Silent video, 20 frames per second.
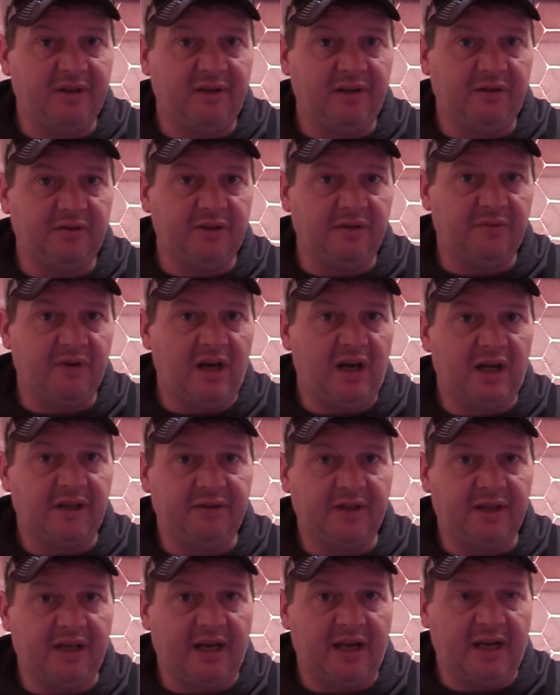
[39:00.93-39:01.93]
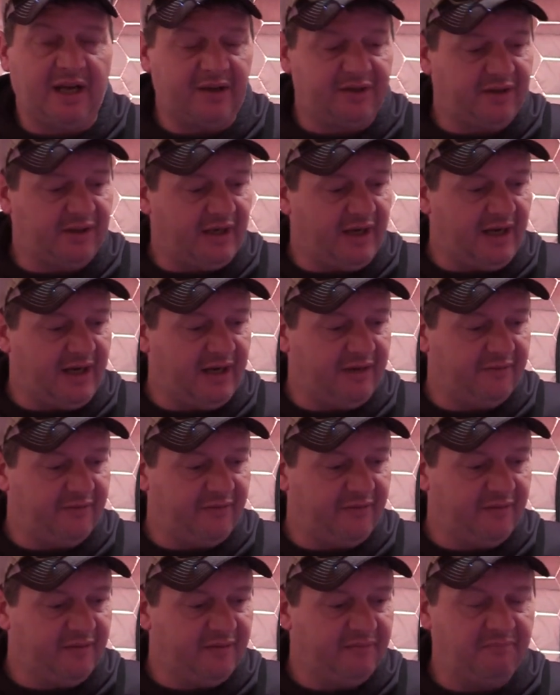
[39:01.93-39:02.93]
the only rod that I actually have
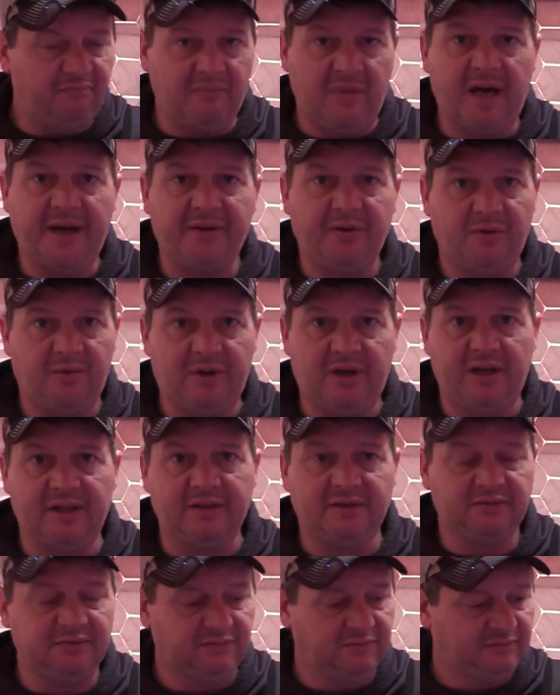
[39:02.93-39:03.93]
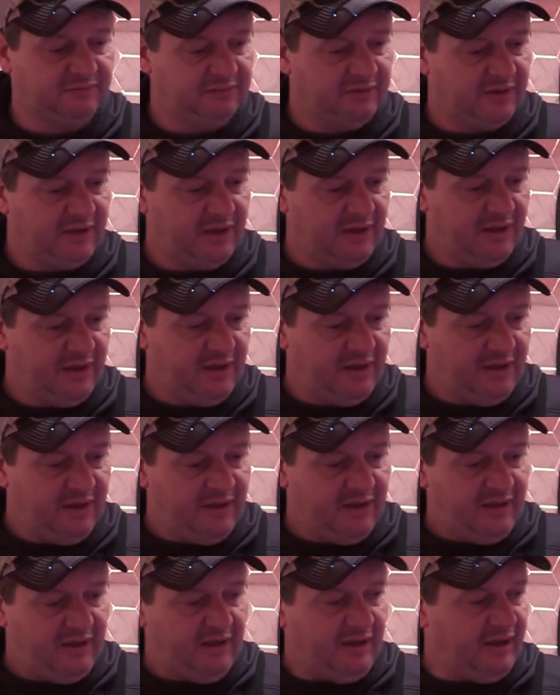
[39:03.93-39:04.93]
mono on.
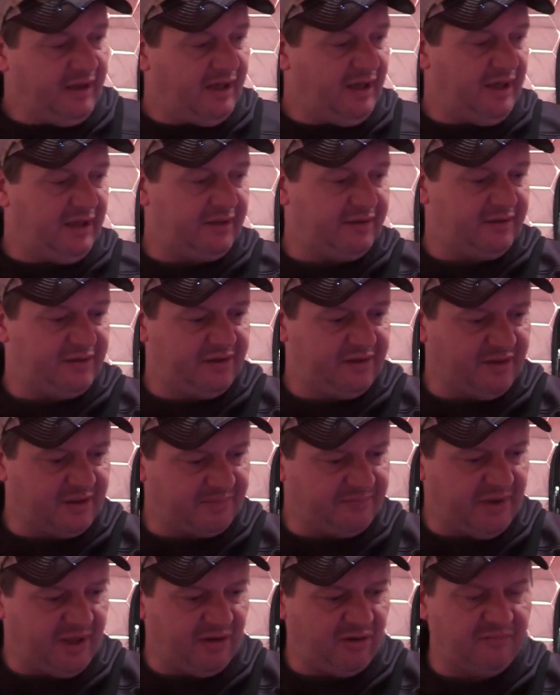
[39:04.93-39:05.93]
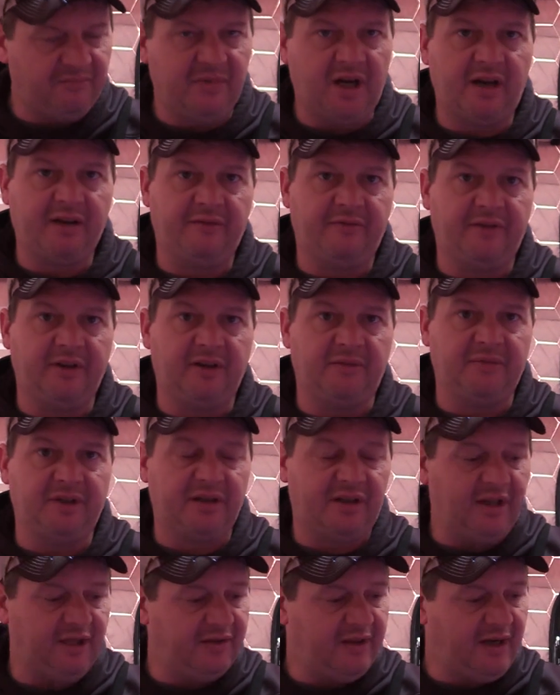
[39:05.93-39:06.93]
I got 6-pound
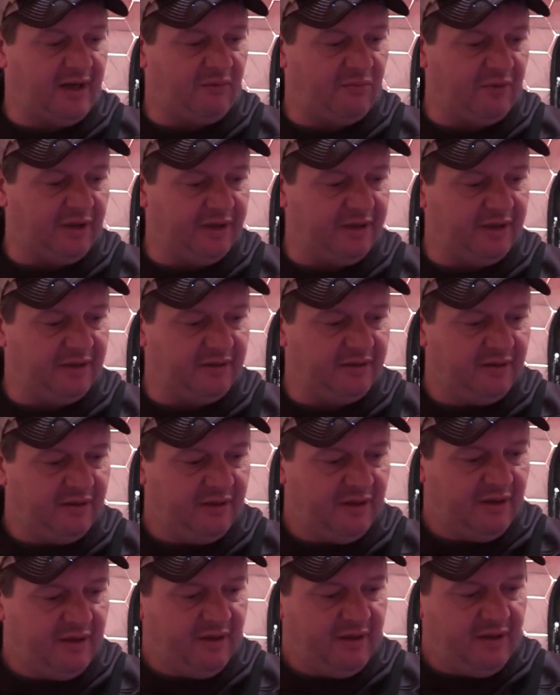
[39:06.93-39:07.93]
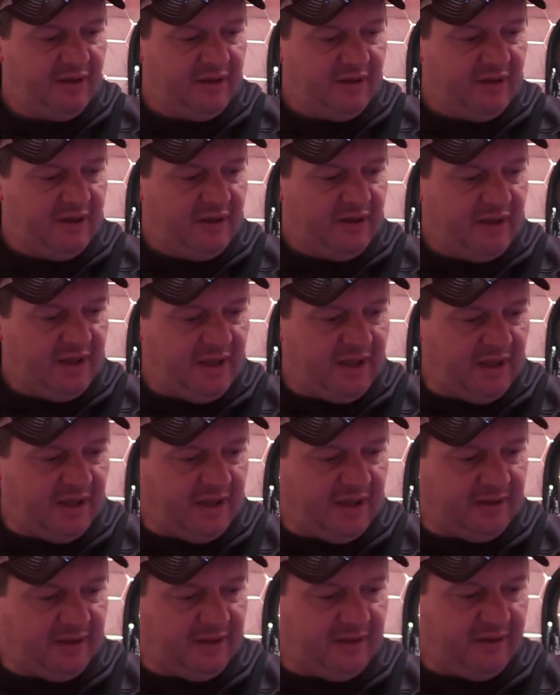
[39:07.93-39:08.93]
monofilament on that one,
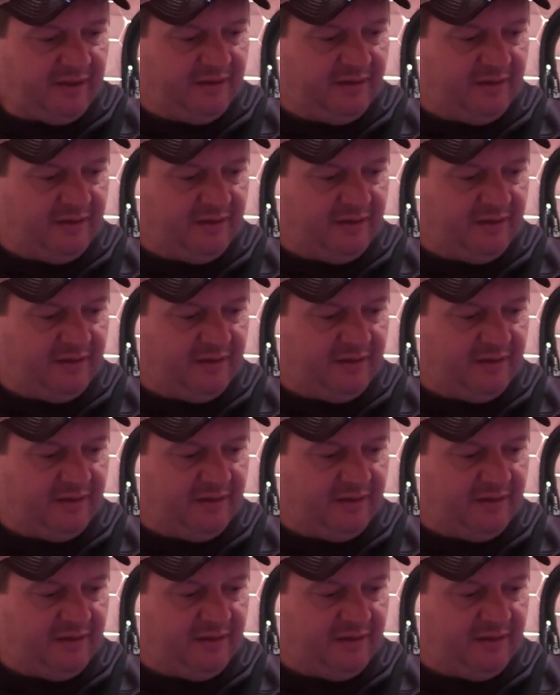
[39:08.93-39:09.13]
and